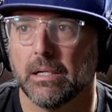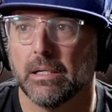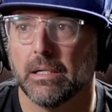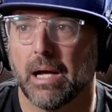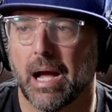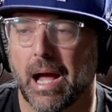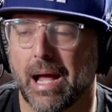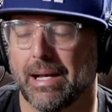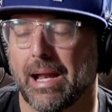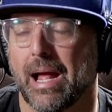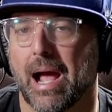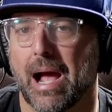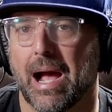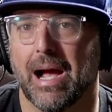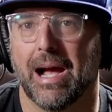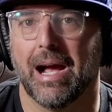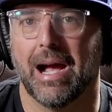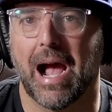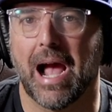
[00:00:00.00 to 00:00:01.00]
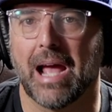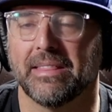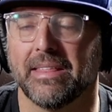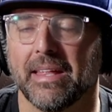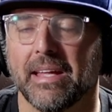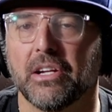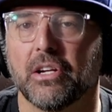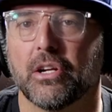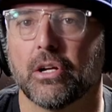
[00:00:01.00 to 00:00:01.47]
and I
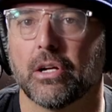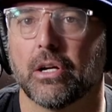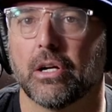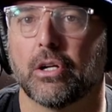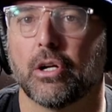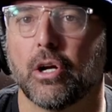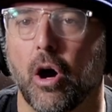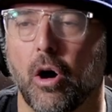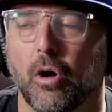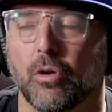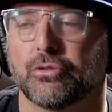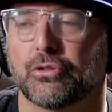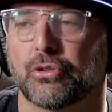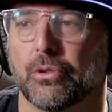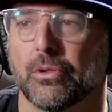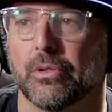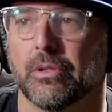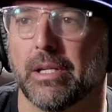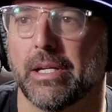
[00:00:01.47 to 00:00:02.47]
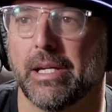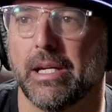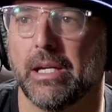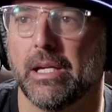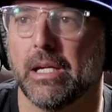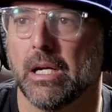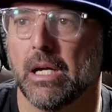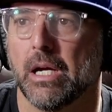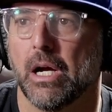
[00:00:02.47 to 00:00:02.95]
think culturally
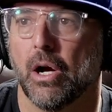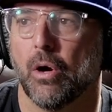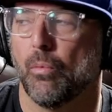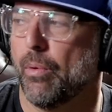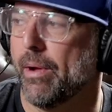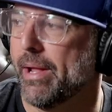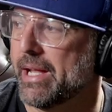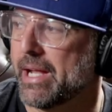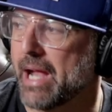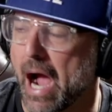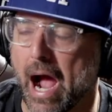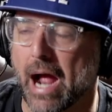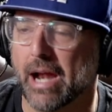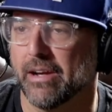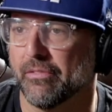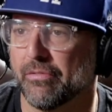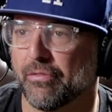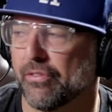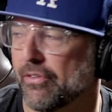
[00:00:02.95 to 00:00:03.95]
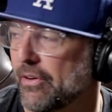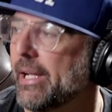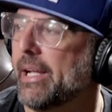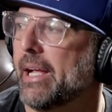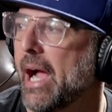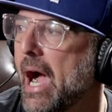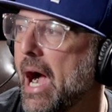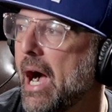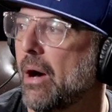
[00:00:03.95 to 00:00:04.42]
we kind of freak
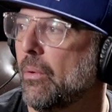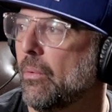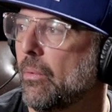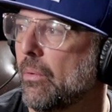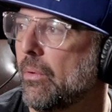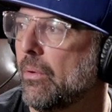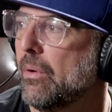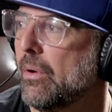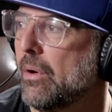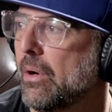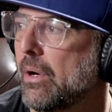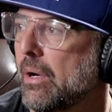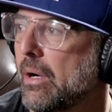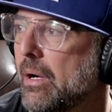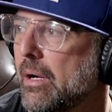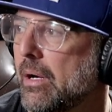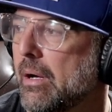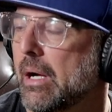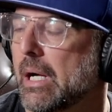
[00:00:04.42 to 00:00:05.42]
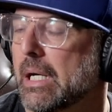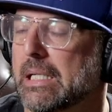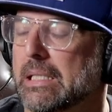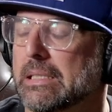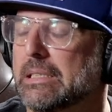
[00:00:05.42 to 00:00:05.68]
out because